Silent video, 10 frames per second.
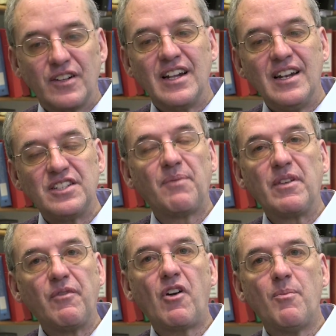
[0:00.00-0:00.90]
clearly
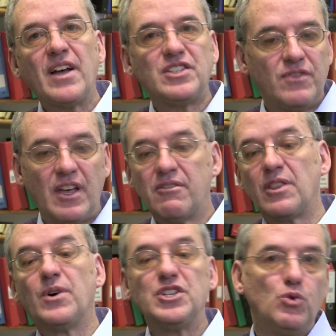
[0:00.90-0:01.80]
something very massive there,
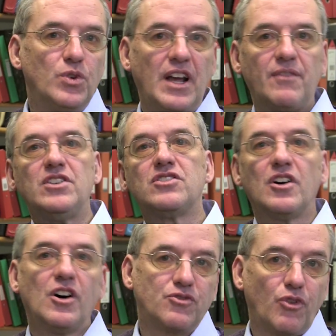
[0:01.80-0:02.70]
otherwise you wouldn't have these
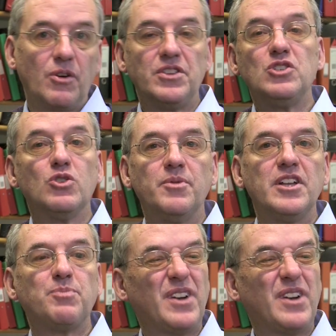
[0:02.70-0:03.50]
stars following these orbits,